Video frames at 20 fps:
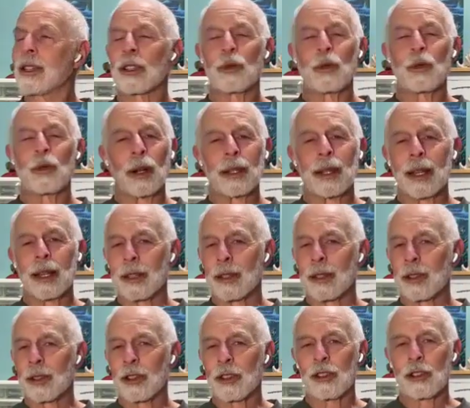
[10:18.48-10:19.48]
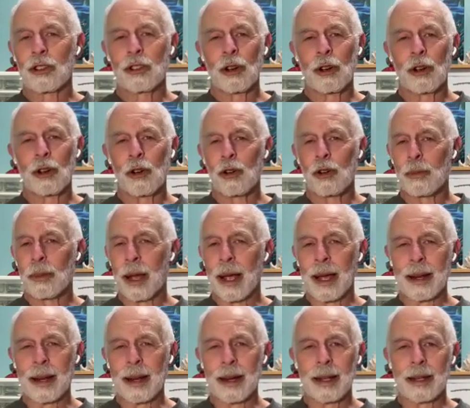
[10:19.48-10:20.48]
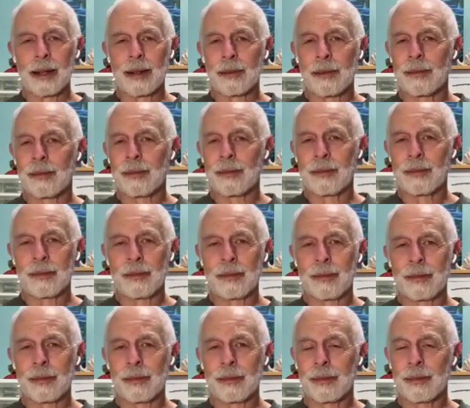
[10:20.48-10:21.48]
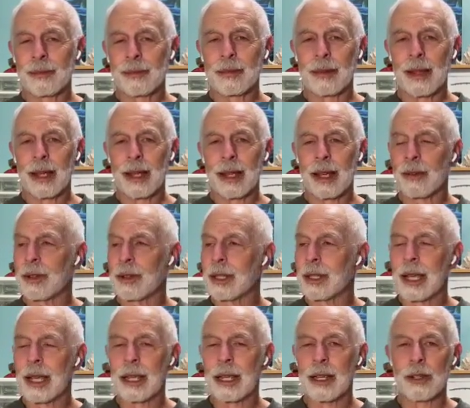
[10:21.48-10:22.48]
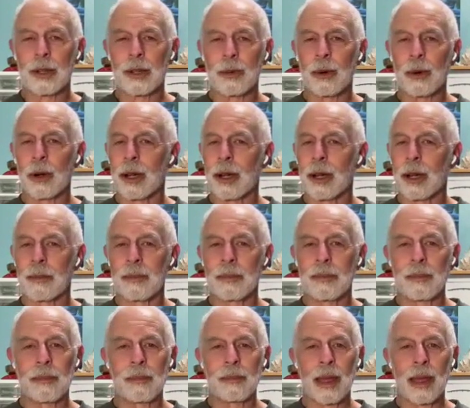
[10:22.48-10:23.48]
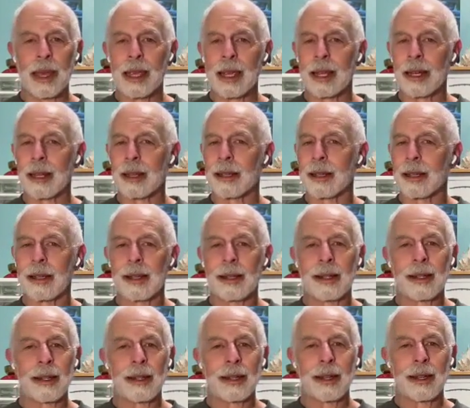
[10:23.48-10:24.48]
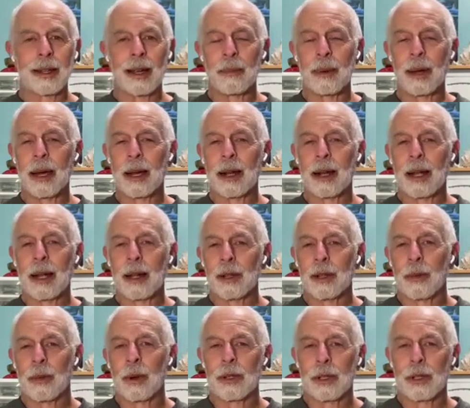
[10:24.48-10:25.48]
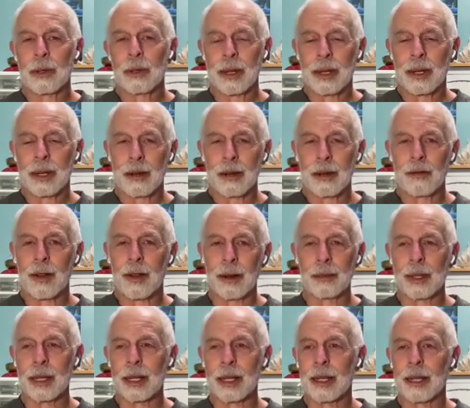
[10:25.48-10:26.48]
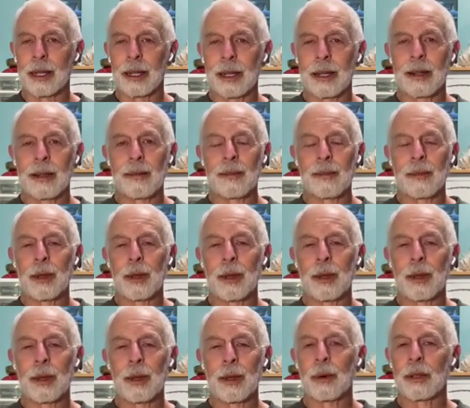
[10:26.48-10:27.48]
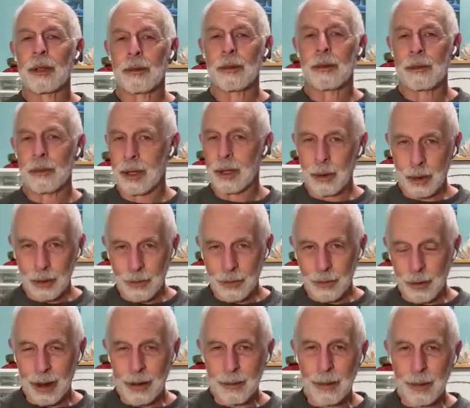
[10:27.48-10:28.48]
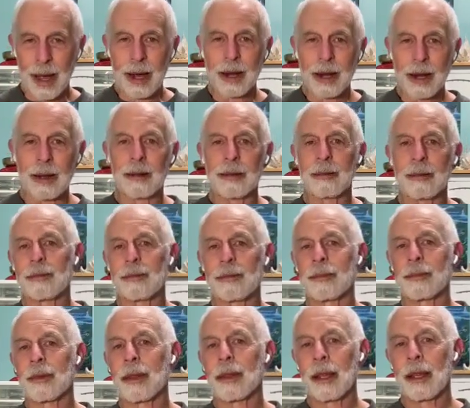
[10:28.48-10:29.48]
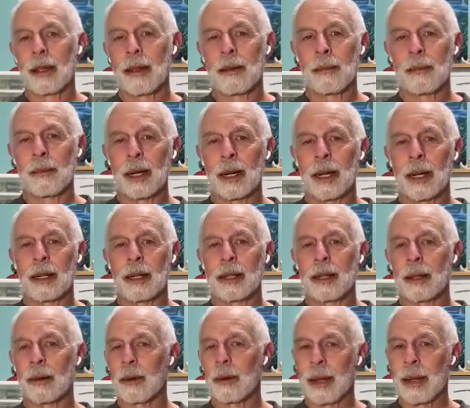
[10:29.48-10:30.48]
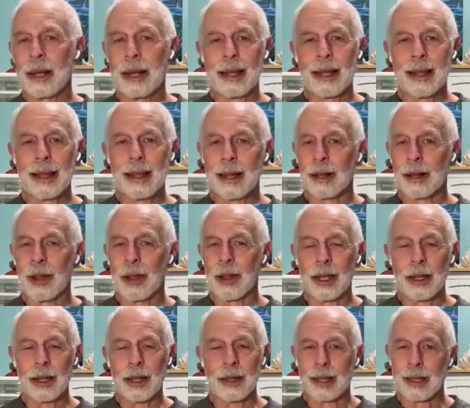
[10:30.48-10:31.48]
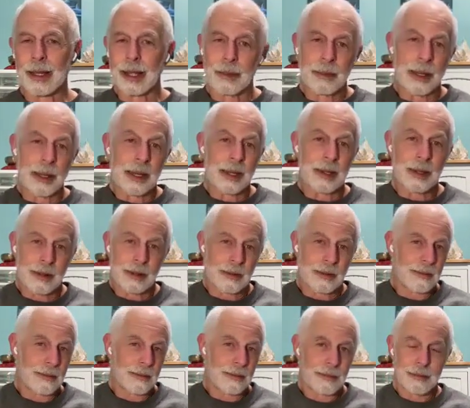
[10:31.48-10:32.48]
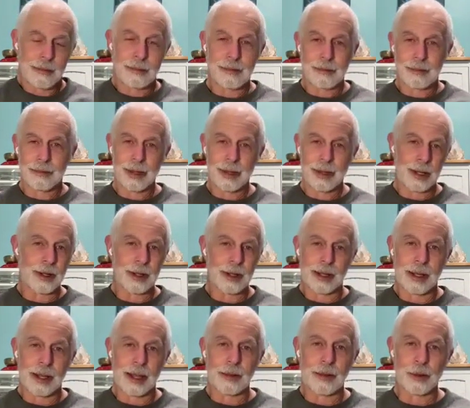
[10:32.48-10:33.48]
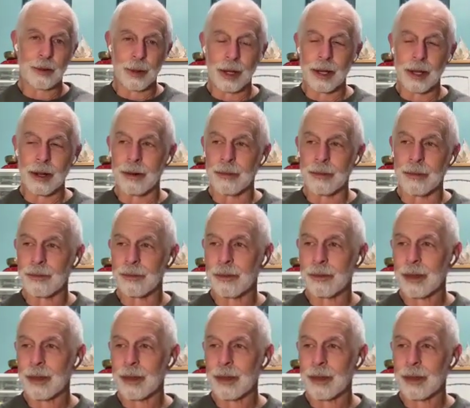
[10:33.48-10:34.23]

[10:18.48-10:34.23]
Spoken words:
she just wanted it so badly. Every day she woke up thinking about how she wants to be near family. There were they would fly back, but there were many little things that they missed because their lives were here.